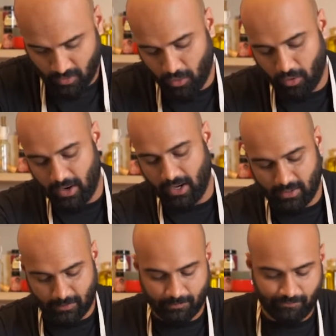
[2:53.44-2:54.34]
Alright,
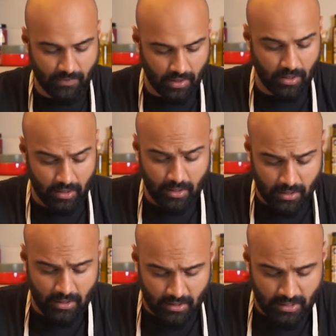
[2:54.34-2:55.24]

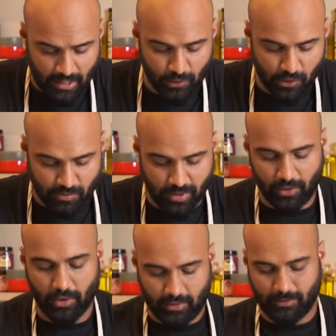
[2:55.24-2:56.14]
that looks pretty
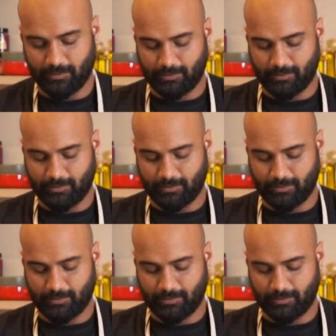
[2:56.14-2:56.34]
good.